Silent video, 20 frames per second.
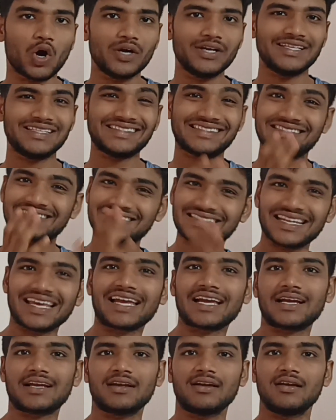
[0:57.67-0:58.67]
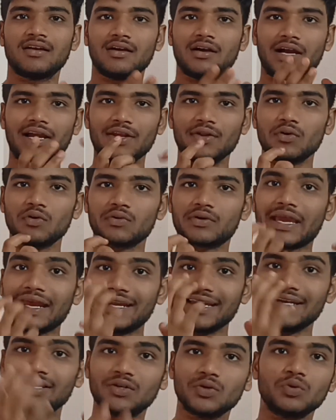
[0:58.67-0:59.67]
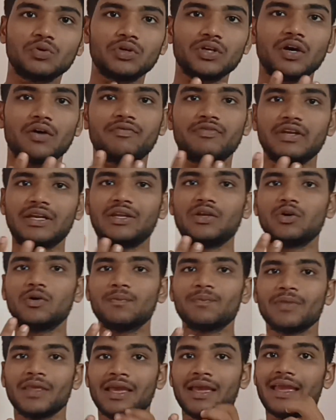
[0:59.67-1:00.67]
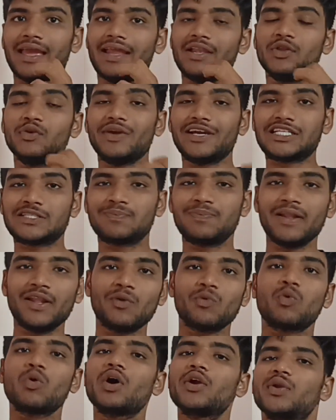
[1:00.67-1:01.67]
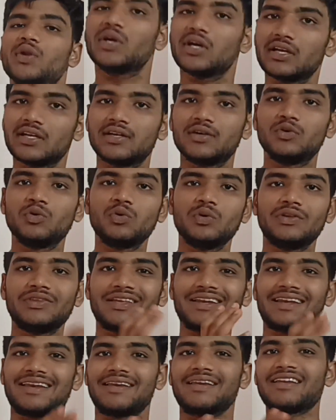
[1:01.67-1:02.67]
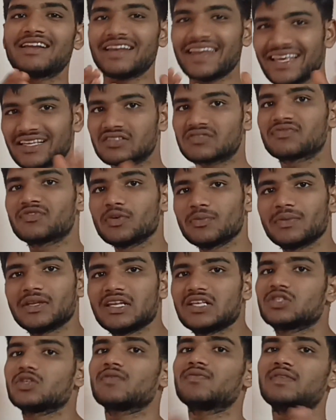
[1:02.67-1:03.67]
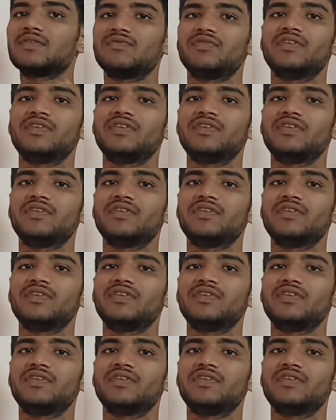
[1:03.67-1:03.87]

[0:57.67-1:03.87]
audience stick, get into your video and you explain what you're gonna do in the next few minutes of the